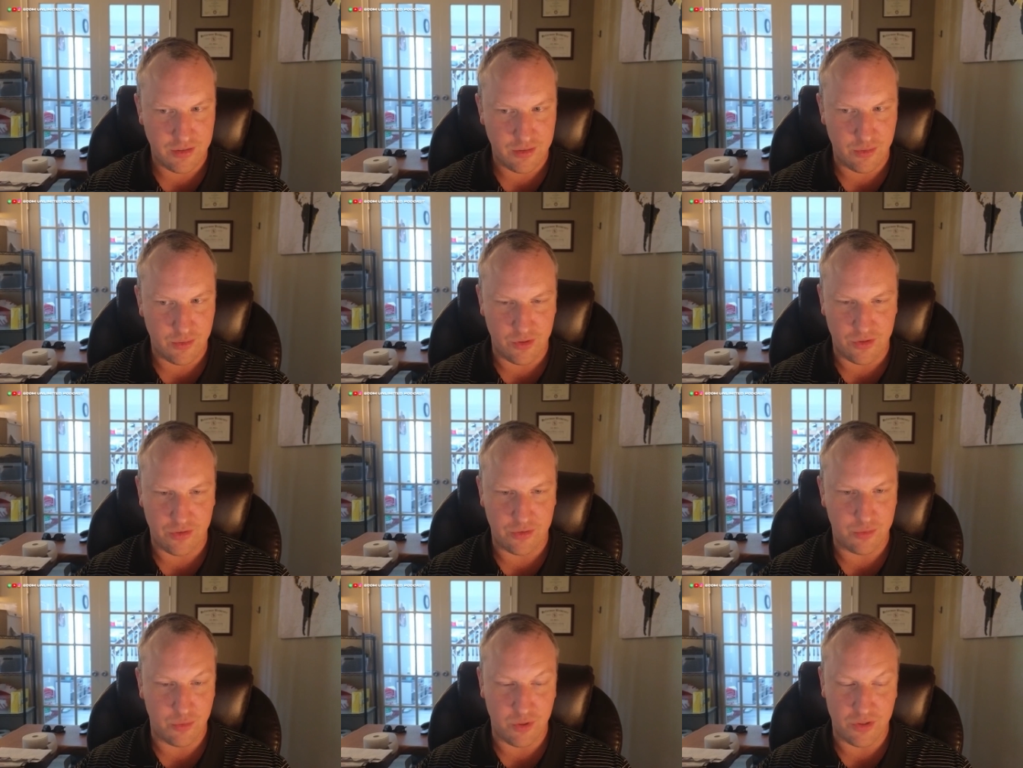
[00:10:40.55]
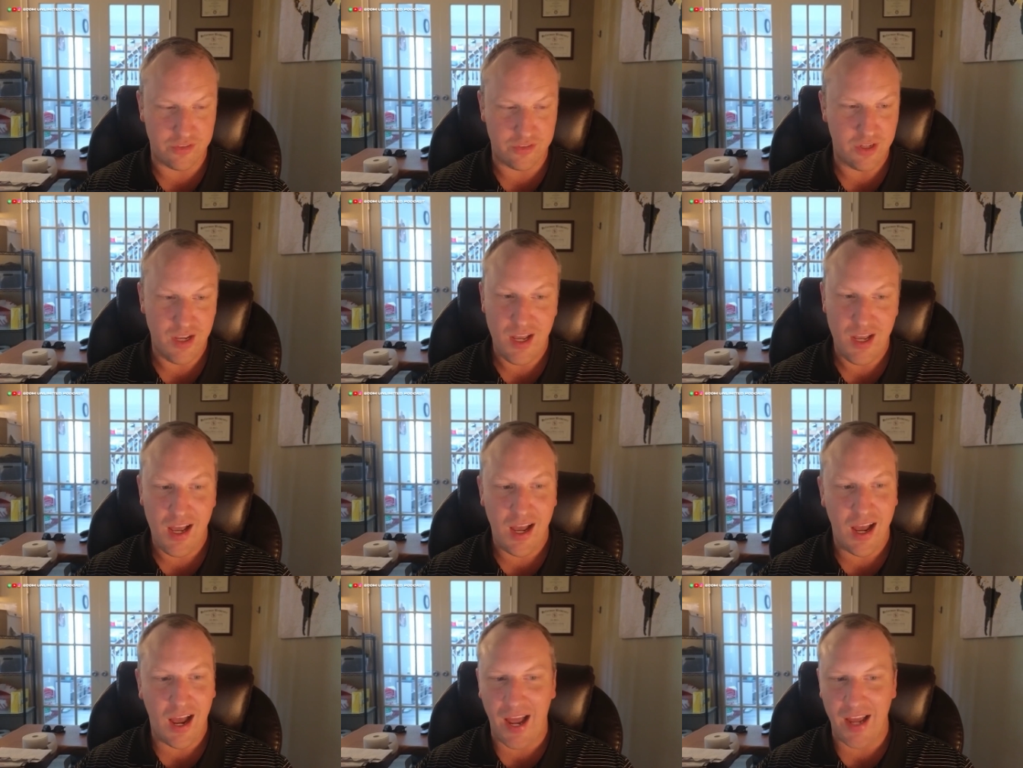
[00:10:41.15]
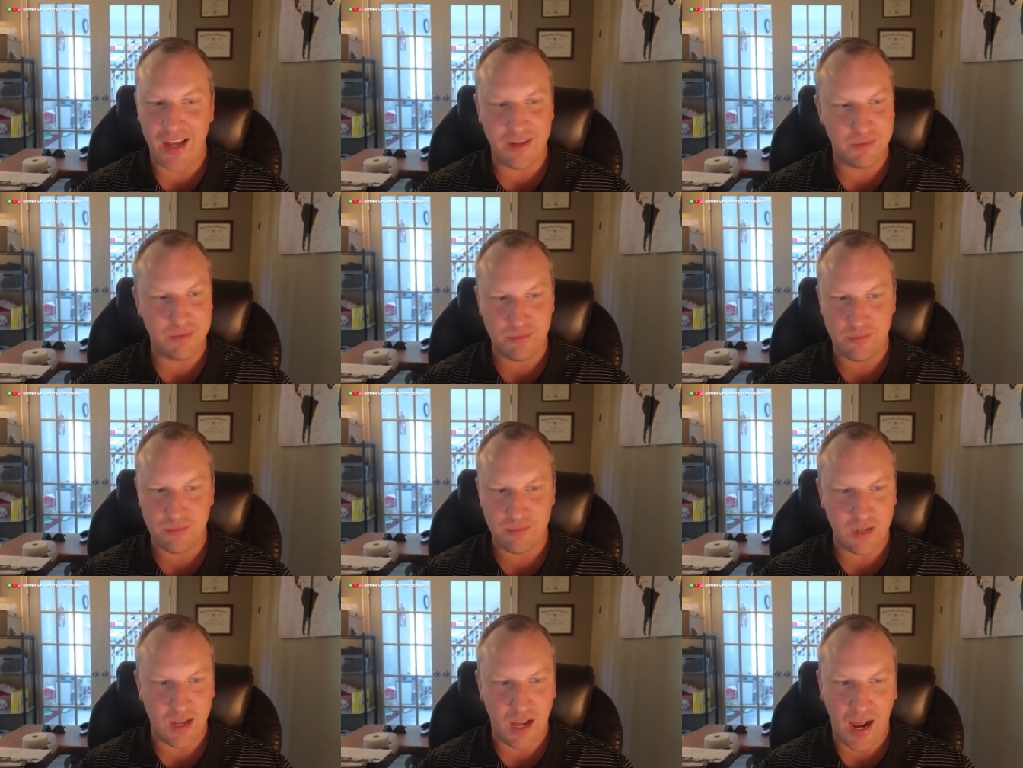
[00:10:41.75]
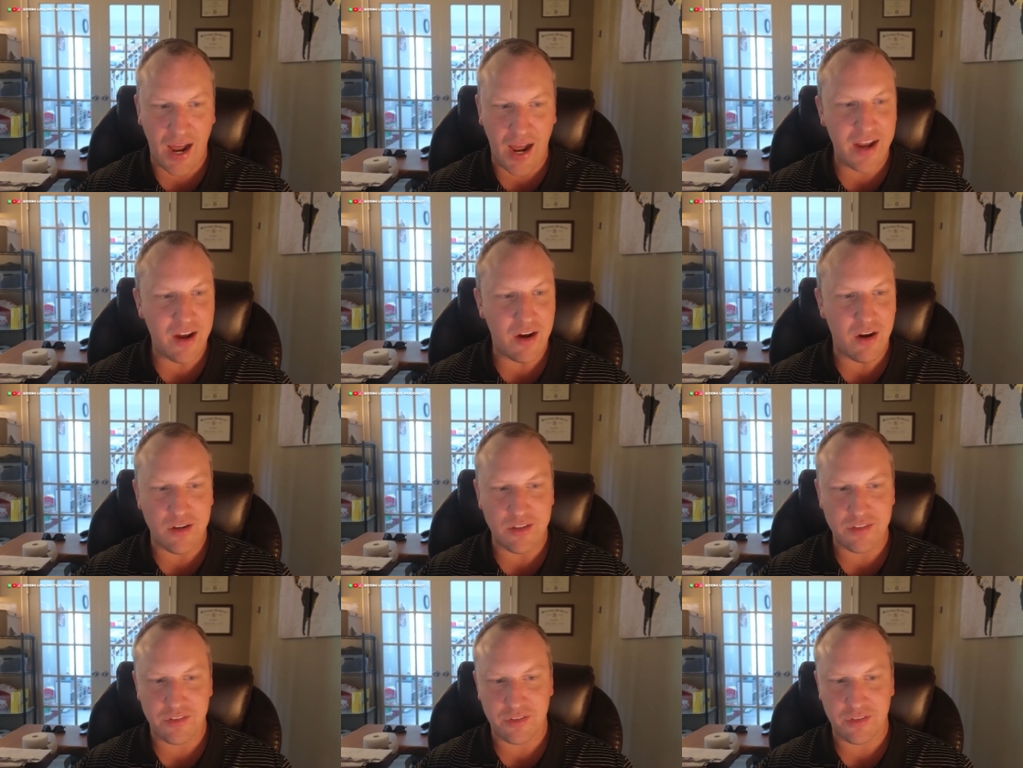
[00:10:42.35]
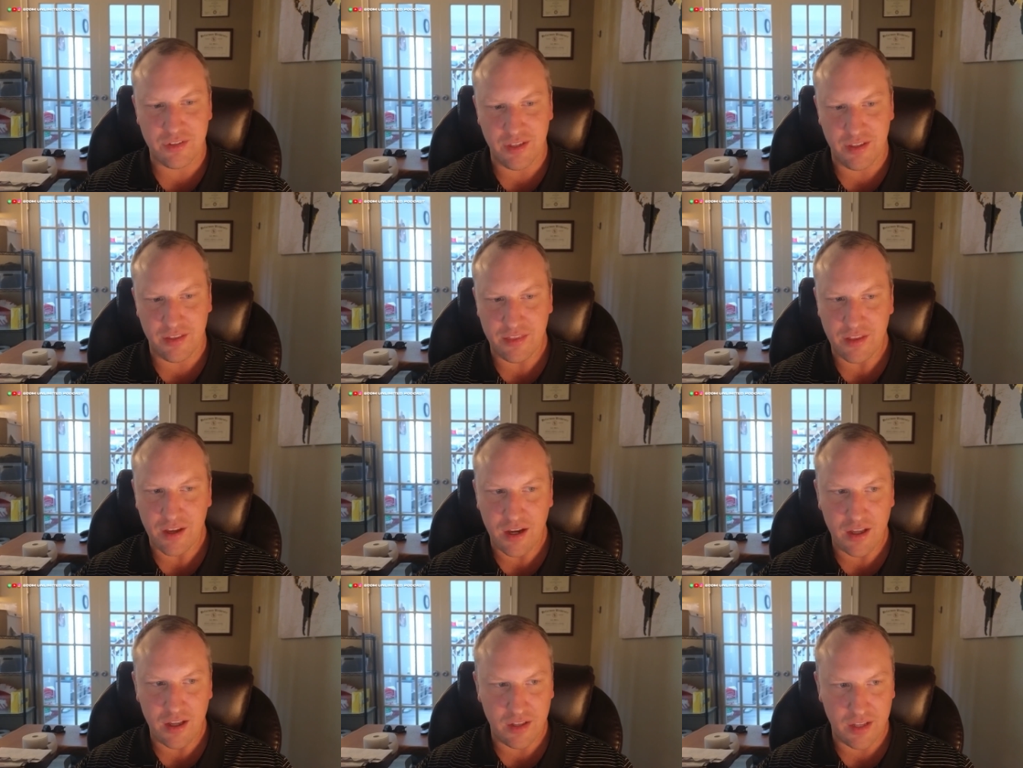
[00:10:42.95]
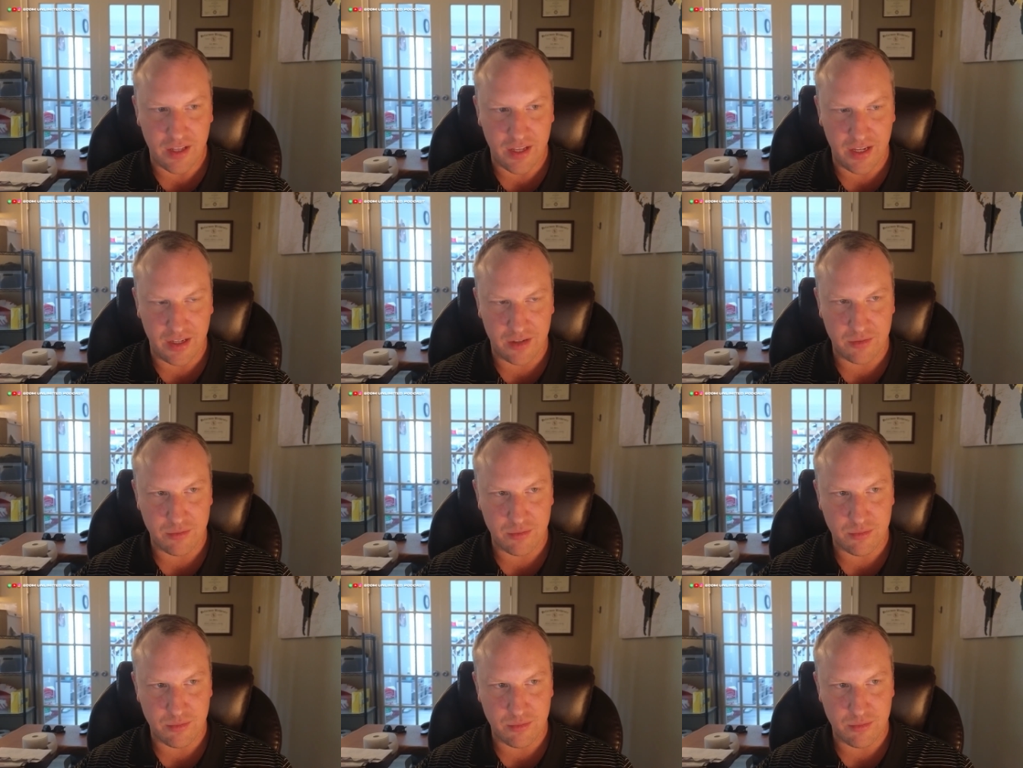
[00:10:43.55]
which which I I honestly thought like